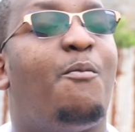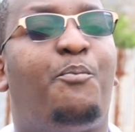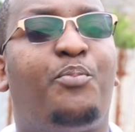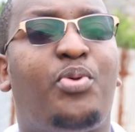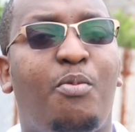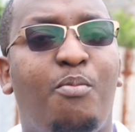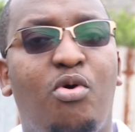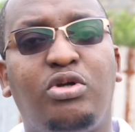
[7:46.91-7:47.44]

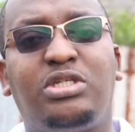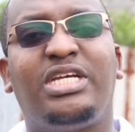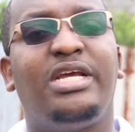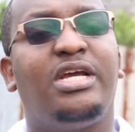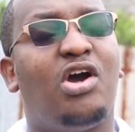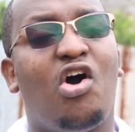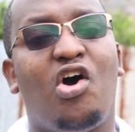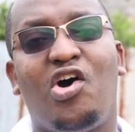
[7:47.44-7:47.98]

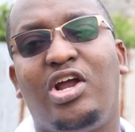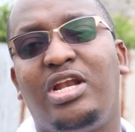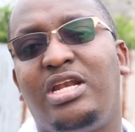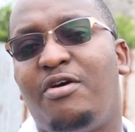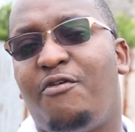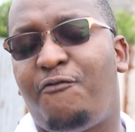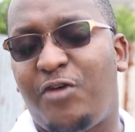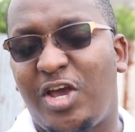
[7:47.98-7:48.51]
promoting on
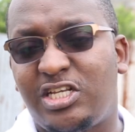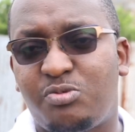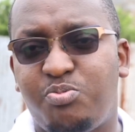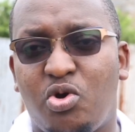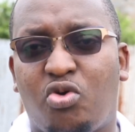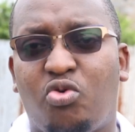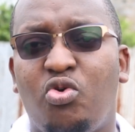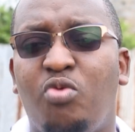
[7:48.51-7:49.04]

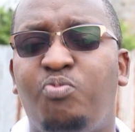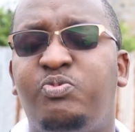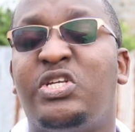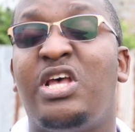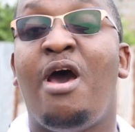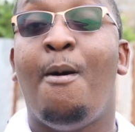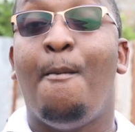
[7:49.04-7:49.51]
Facebook groups,